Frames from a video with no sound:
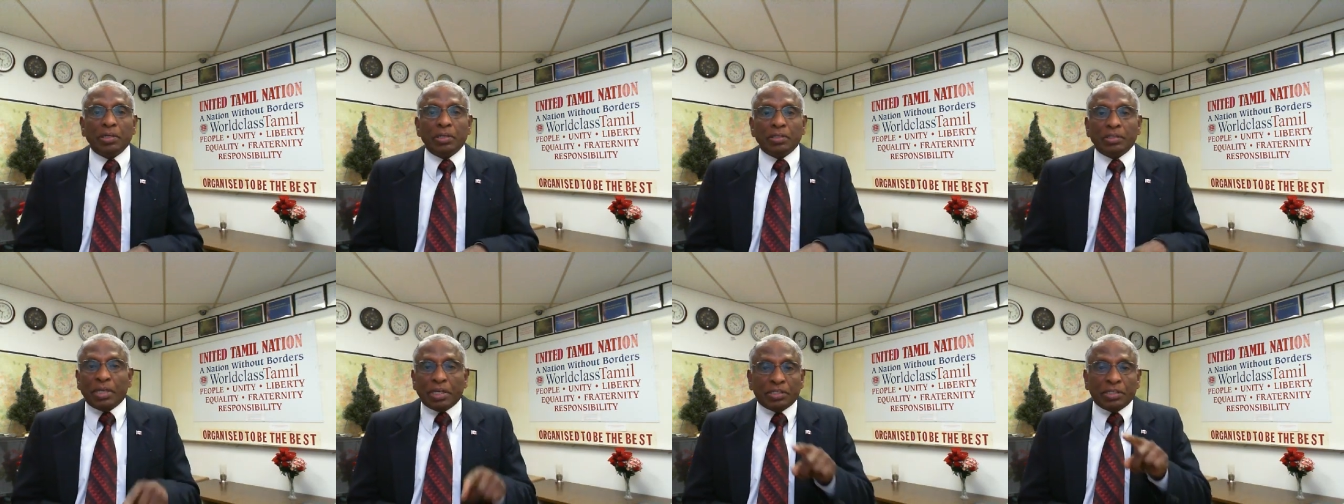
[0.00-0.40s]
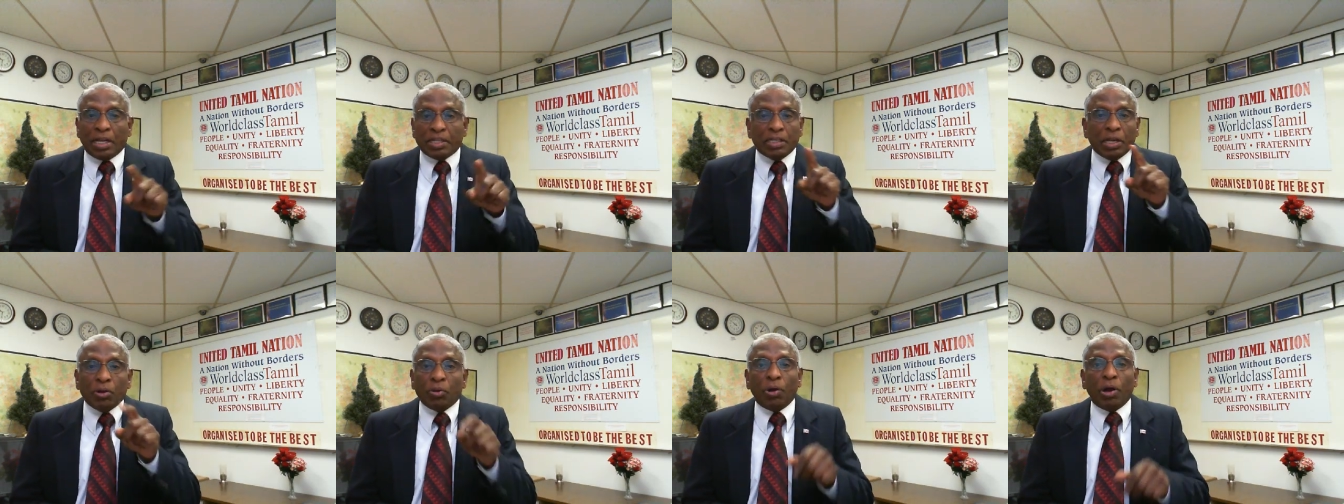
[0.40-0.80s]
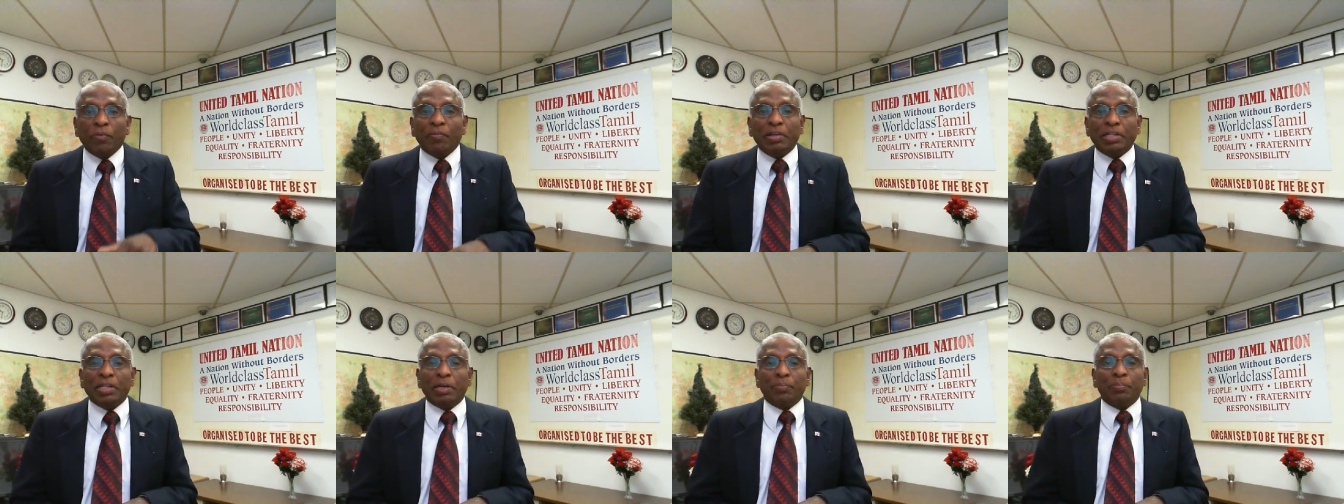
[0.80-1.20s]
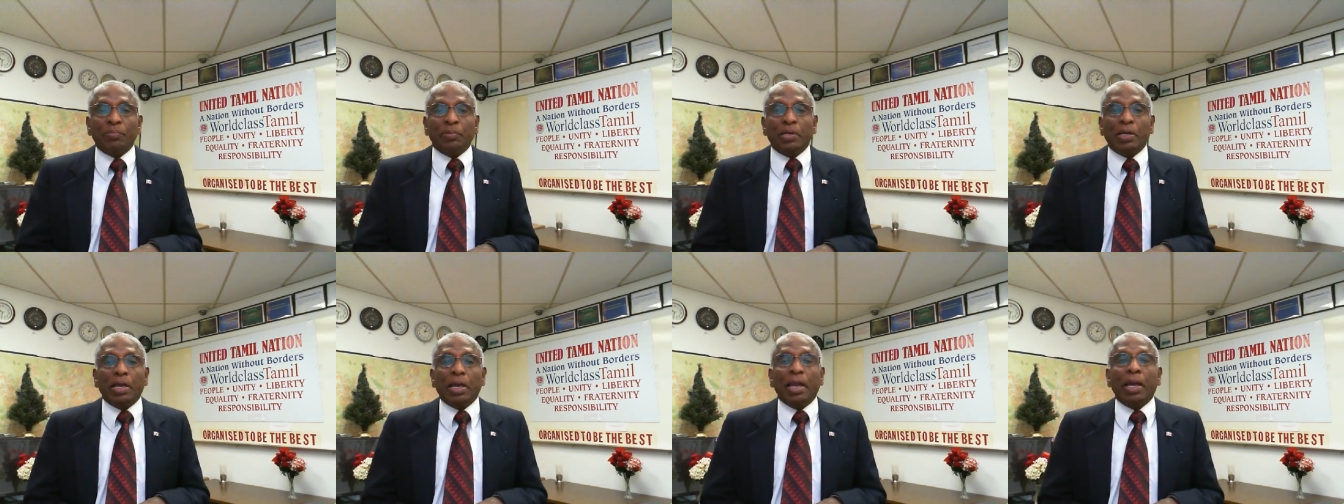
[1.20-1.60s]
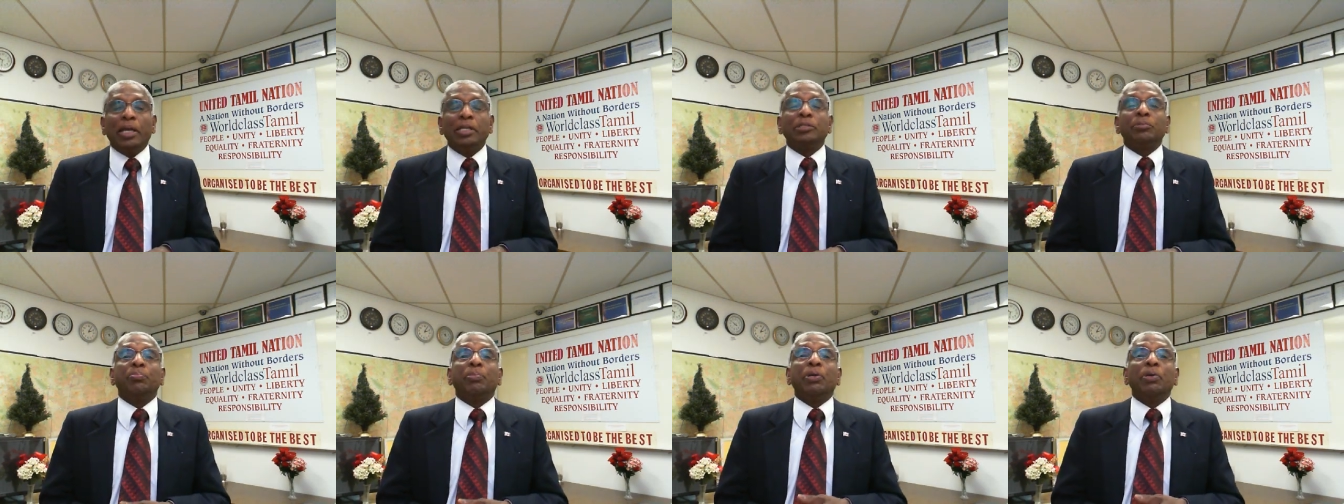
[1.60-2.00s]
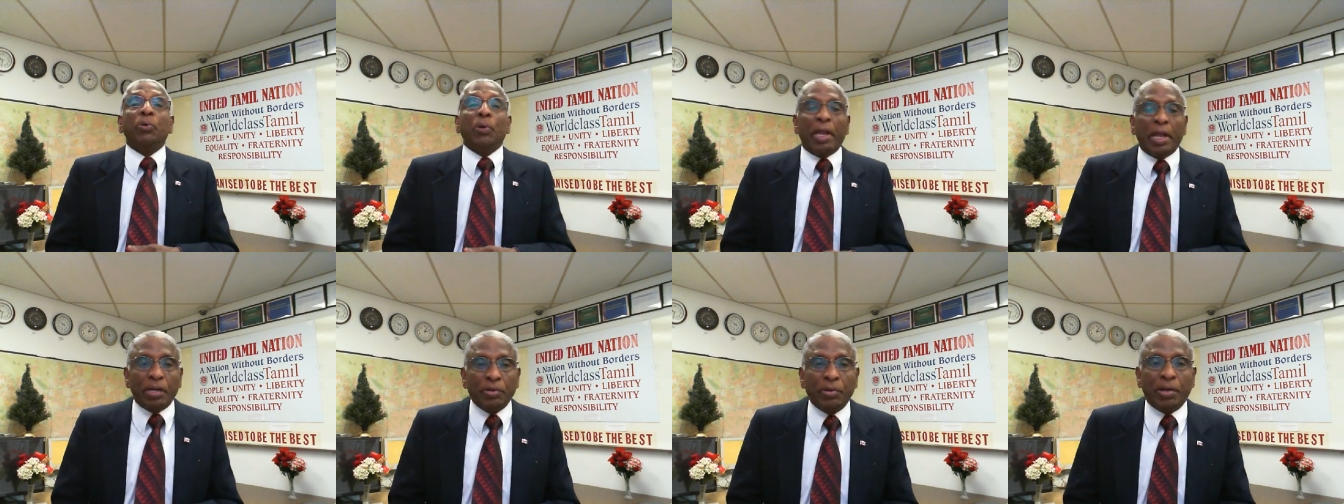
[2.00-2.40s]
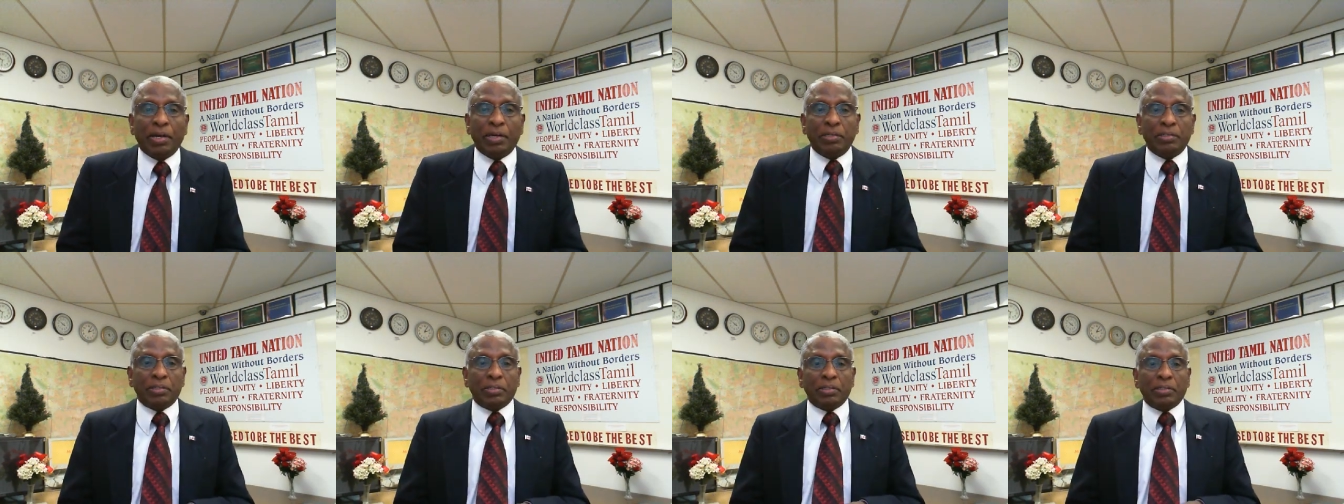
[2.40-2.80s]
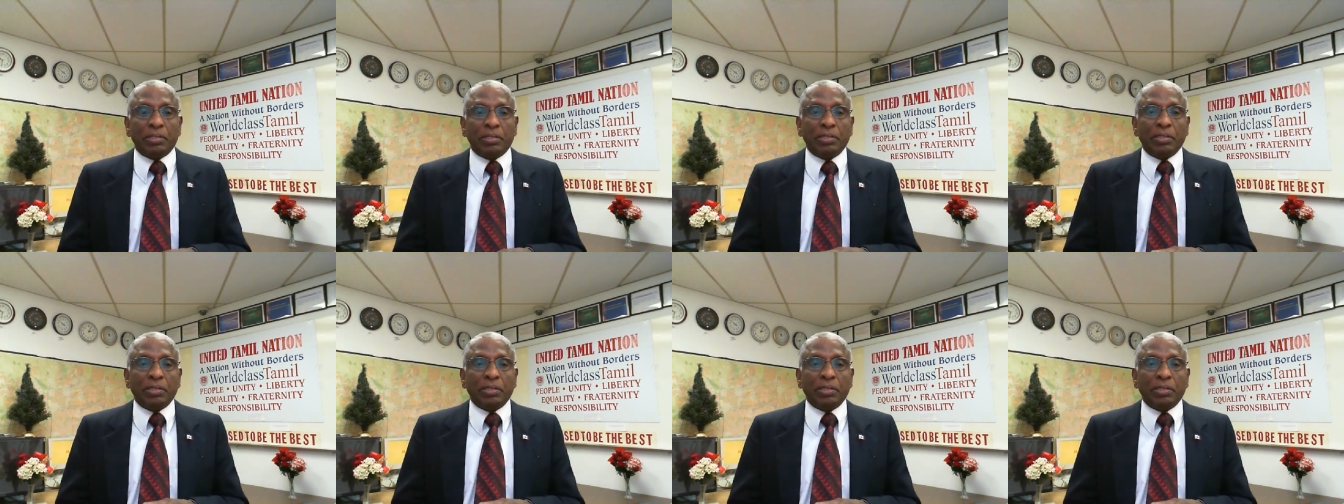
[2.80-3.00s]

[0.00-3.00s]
There's nothing wrong with them. It's pure ignorance.